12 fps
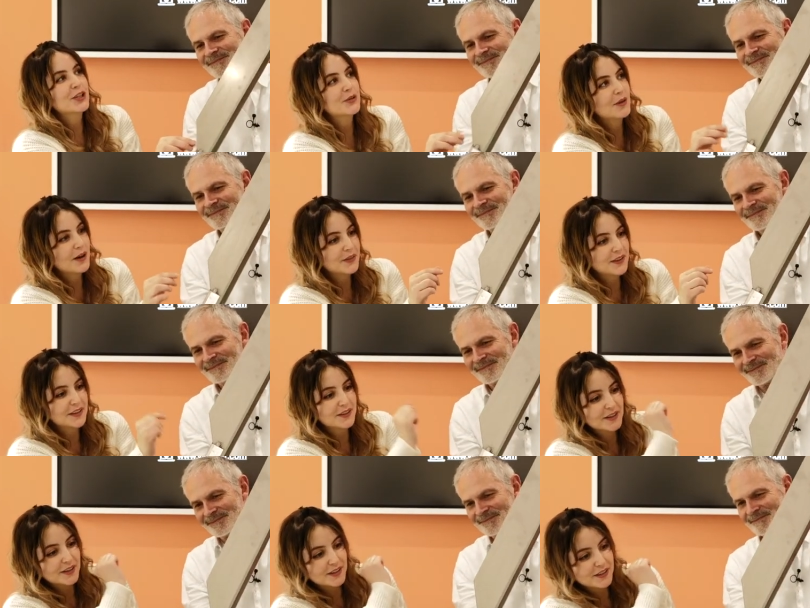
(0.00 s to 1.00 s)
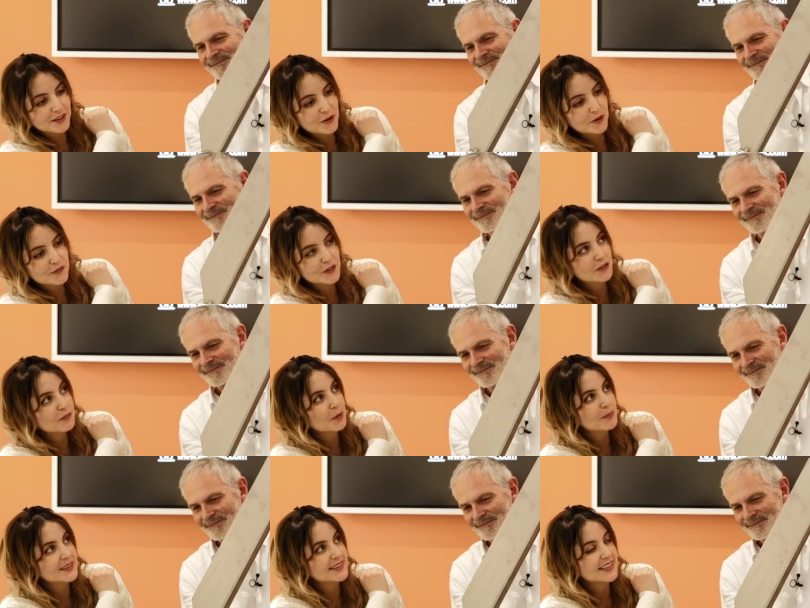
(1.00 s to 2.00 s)
Speaker 1: You, I think a lot of you have
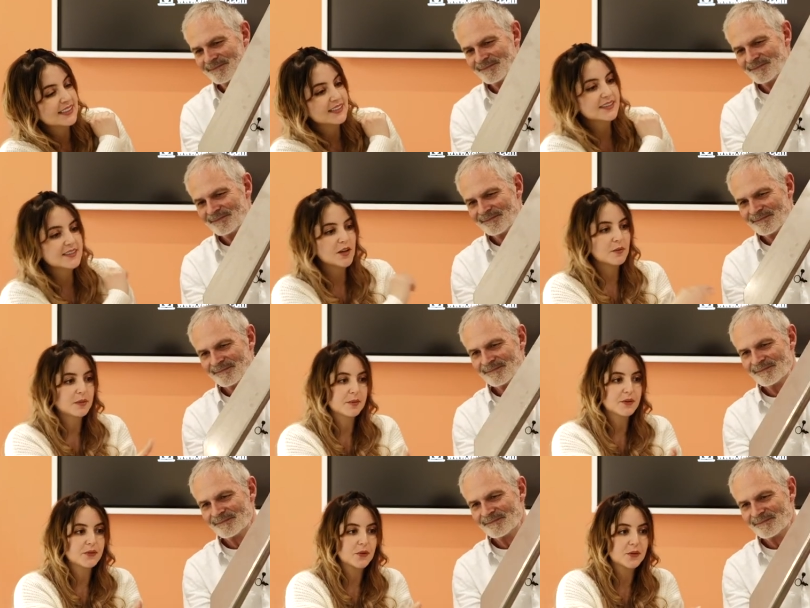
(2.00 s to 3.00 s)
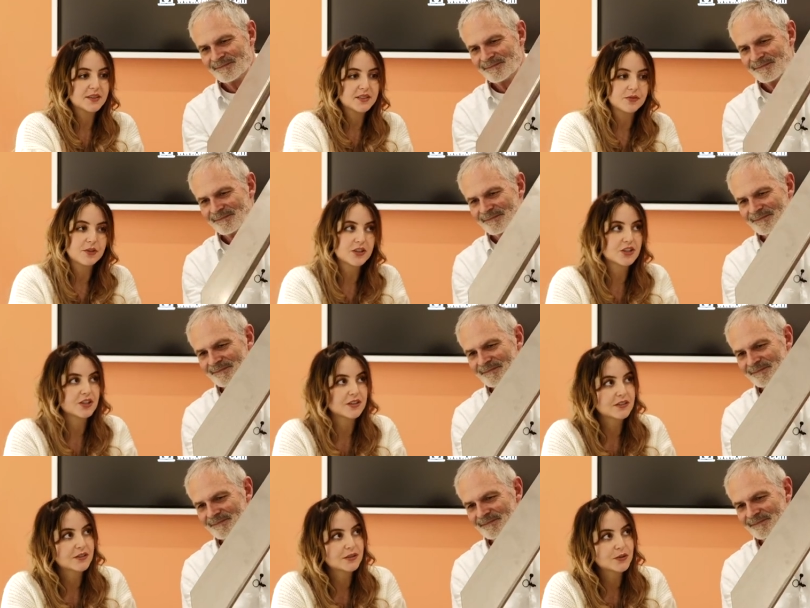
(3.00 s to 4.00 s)
probably seen this sampler before. It's a
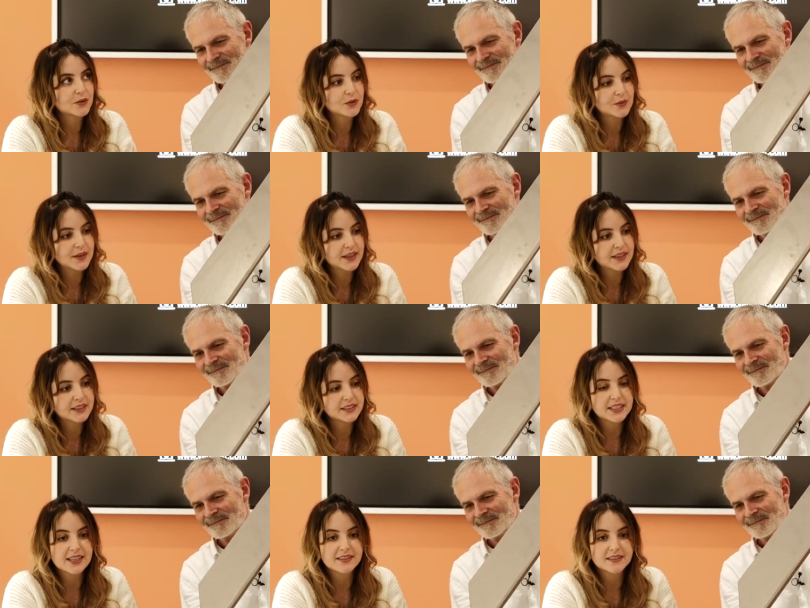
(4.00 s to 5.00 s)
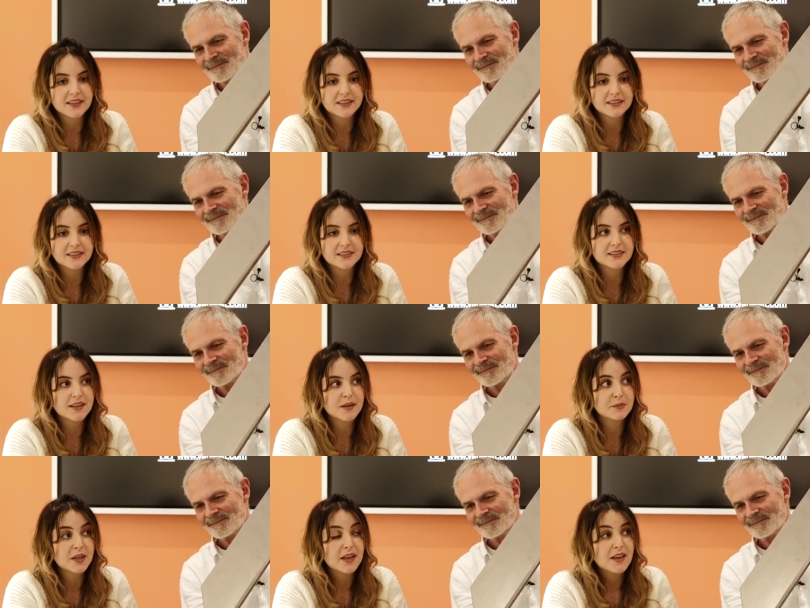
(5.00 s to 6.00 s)
Russian core head. It takes
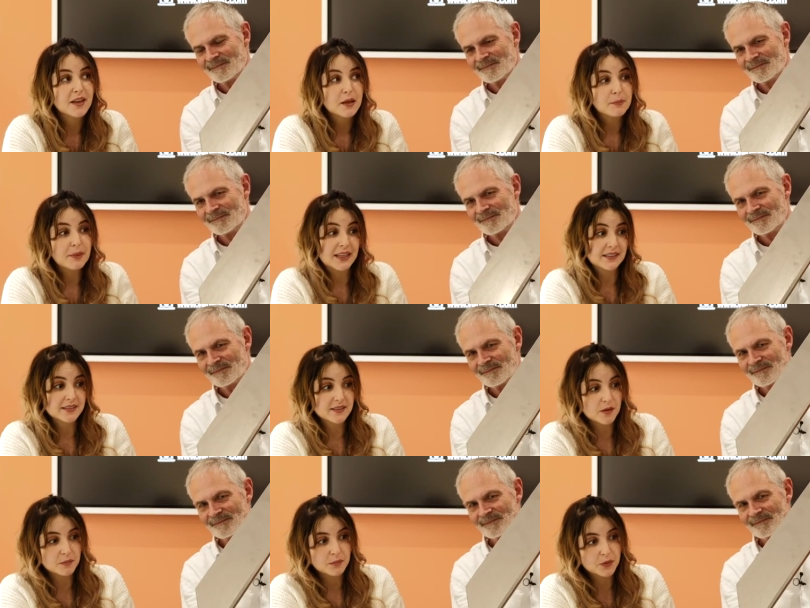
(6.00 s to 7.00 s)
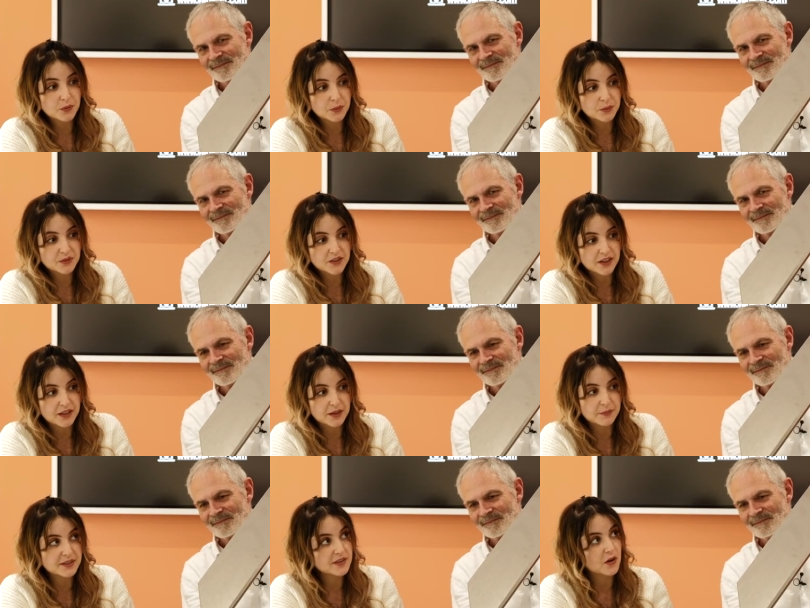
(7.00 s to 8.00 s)
undisturbed peat samples.
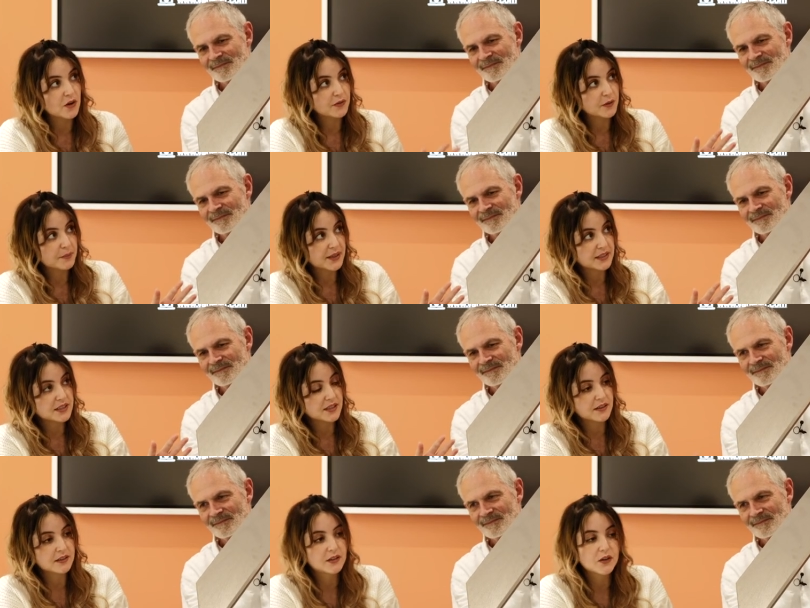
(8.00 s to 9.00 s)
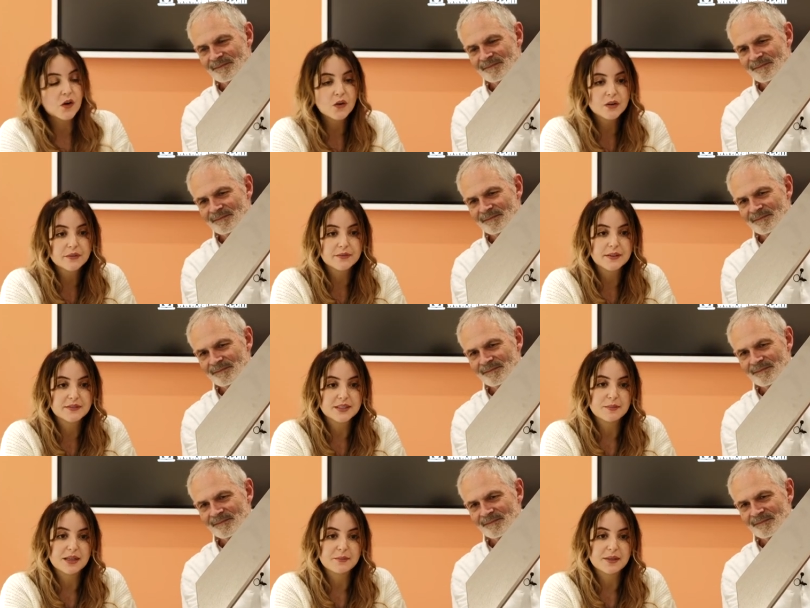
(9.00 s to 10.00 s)
Um, it's half a metre long,
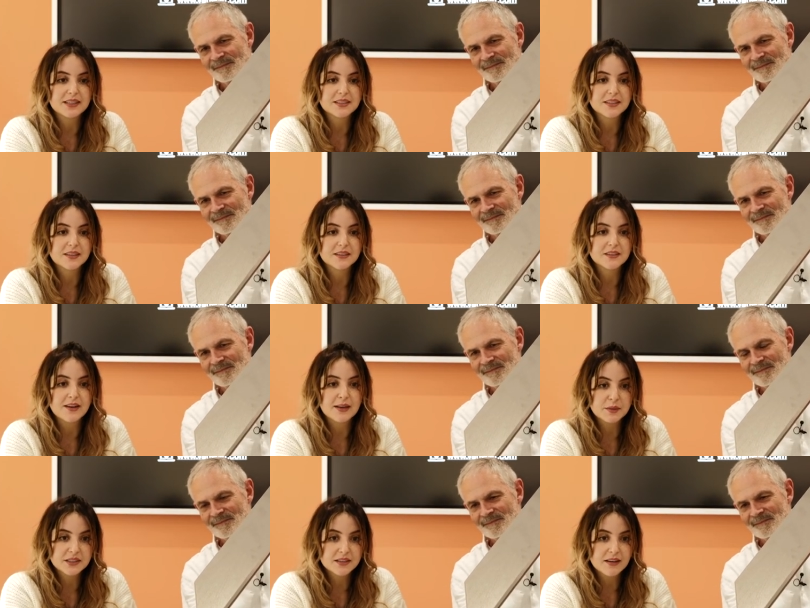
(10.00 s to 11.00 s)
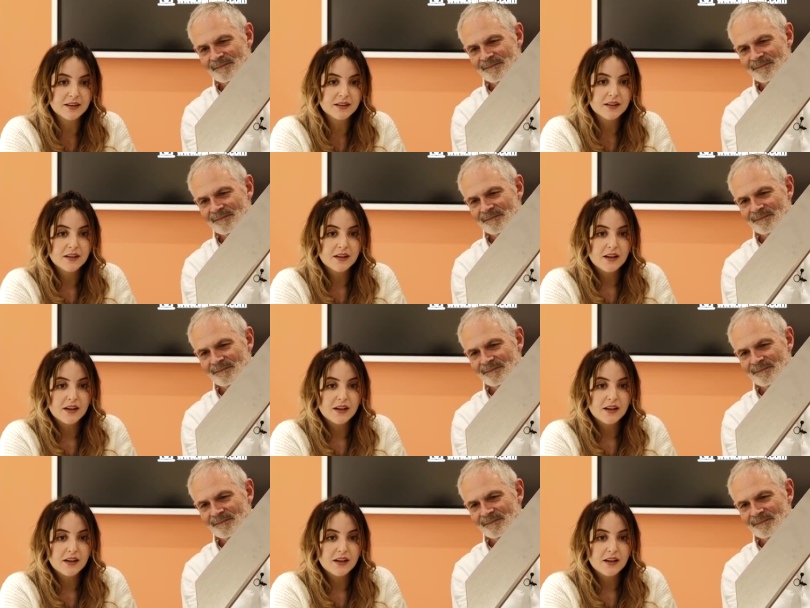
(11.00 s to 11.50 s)
50 millimetre diameter.